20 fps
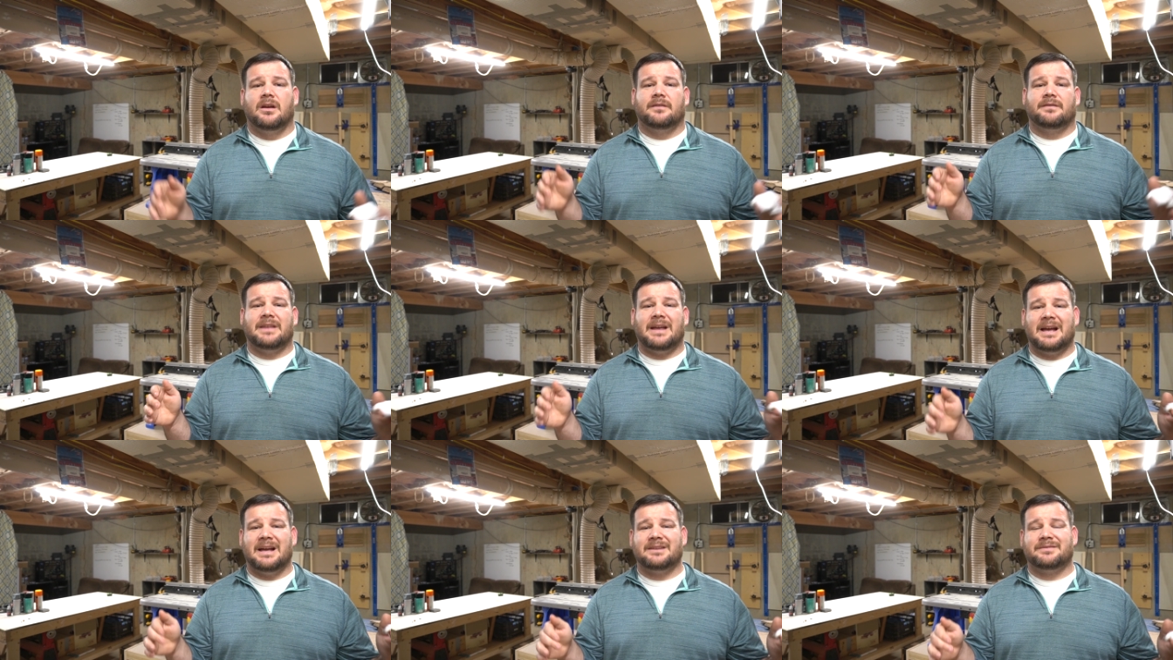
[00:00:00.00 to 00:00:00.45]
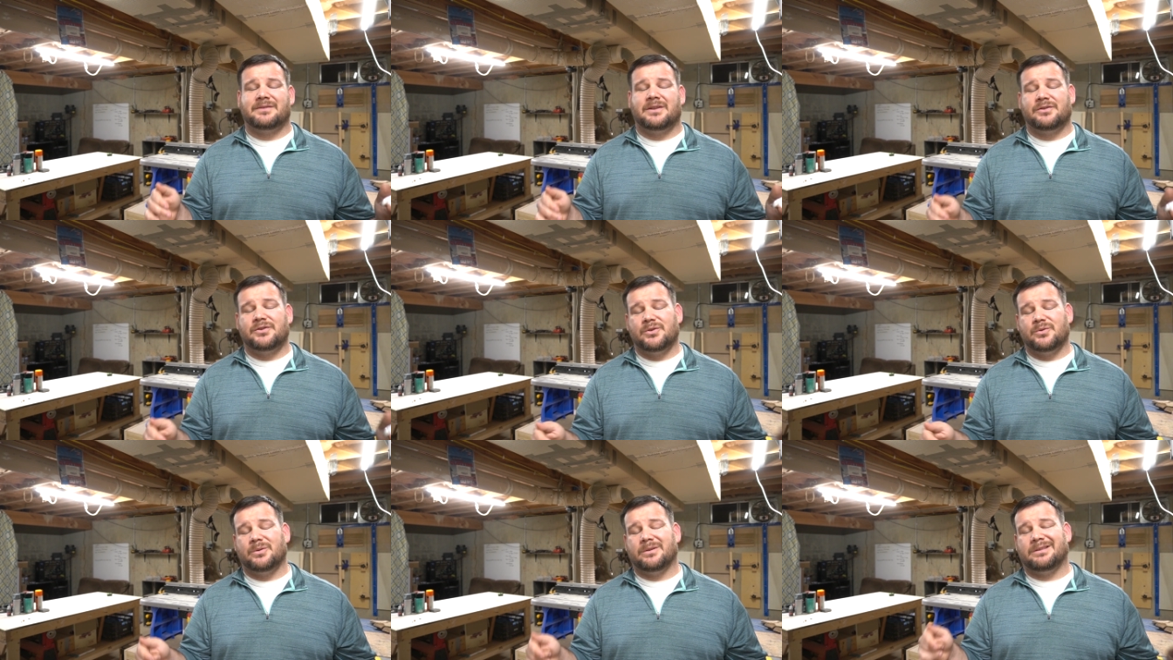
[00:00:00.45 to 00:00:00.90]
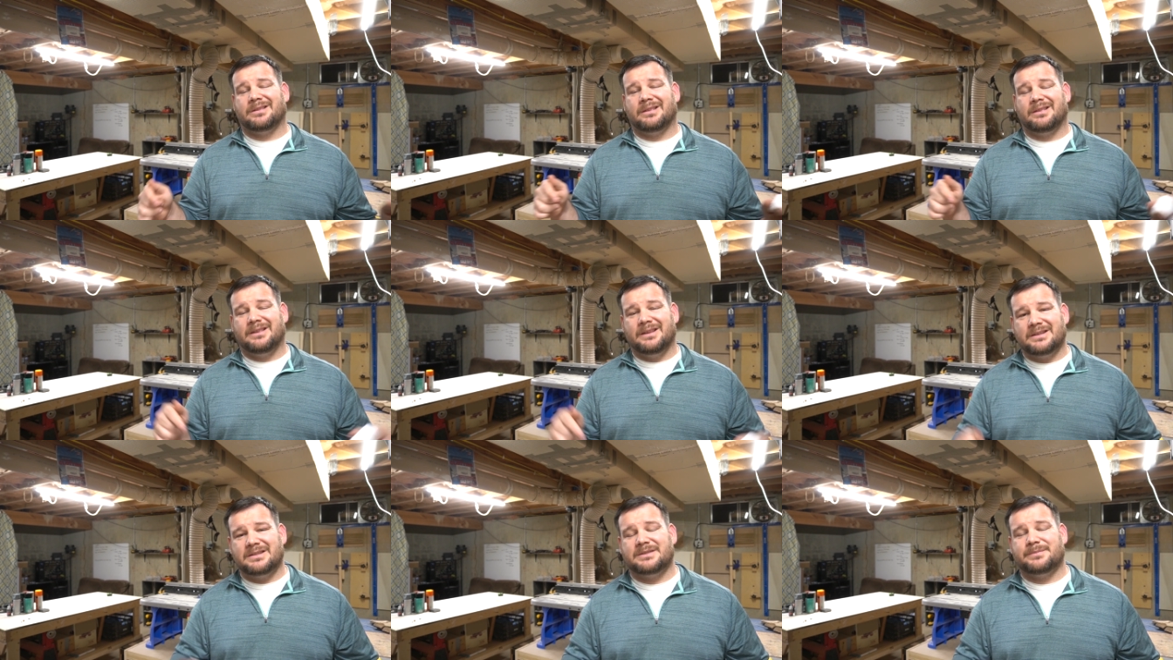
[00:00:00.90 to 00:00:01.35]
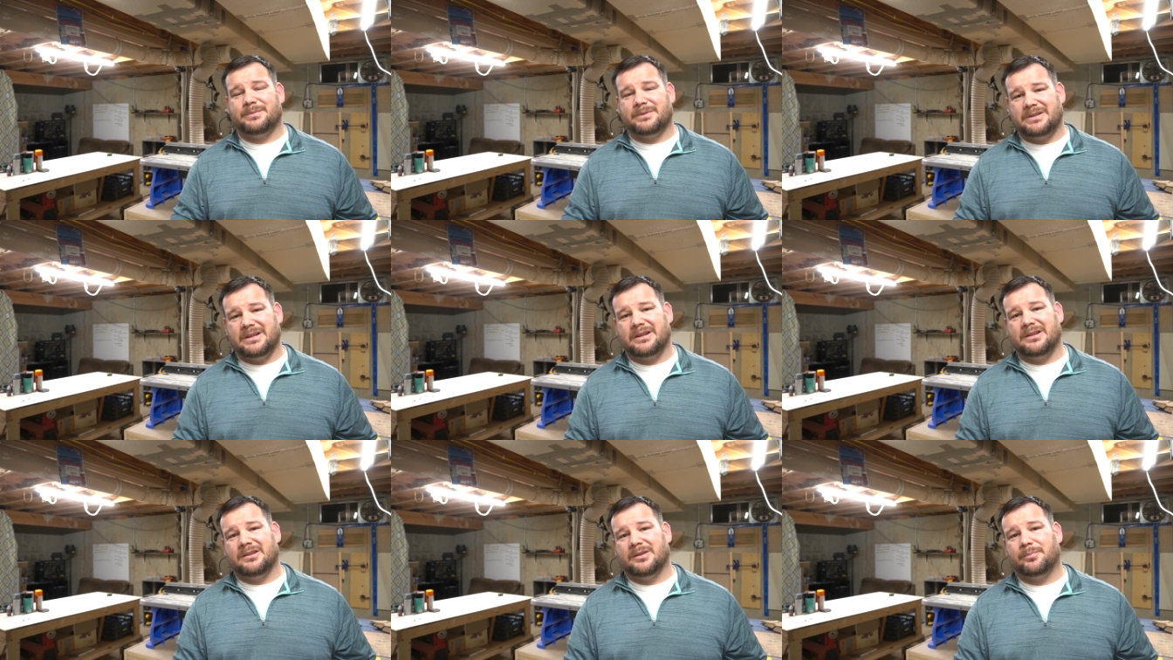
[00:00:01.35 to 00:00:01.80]
that has to do with this
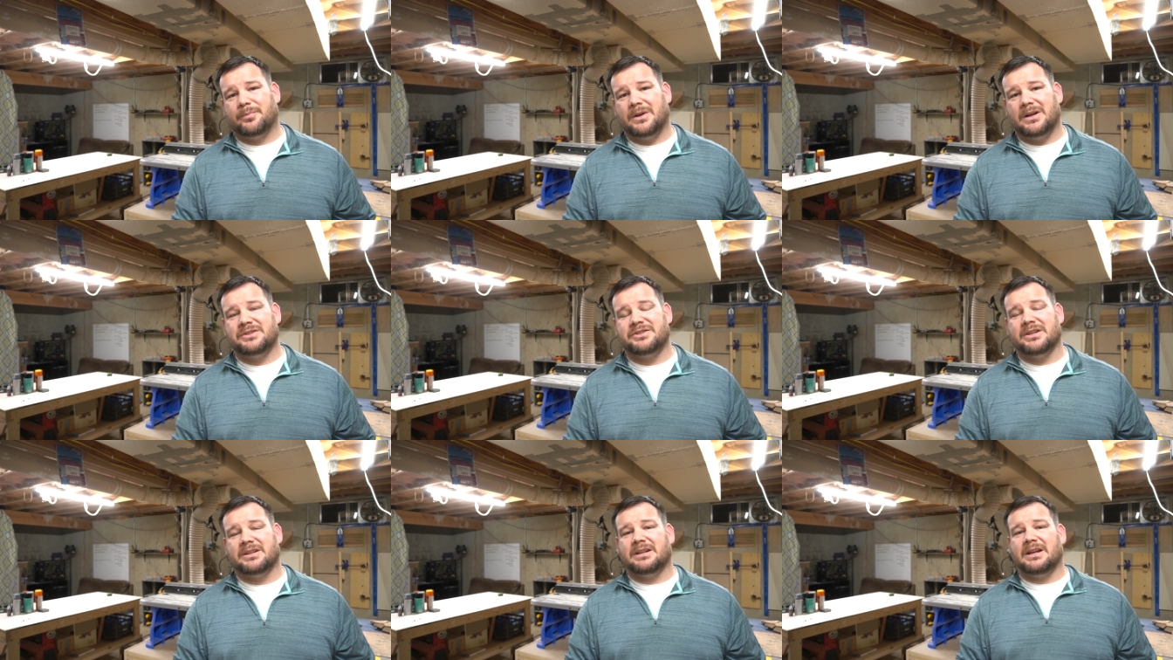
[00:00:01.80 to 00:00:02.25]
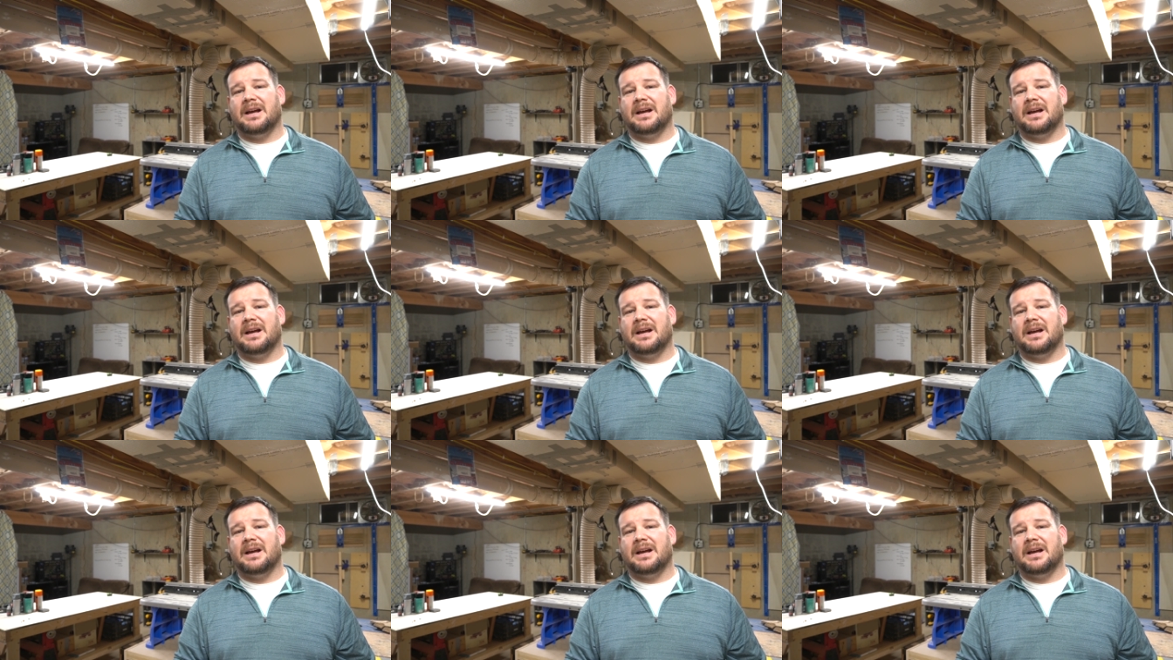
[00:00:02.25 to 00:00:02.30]
particular project,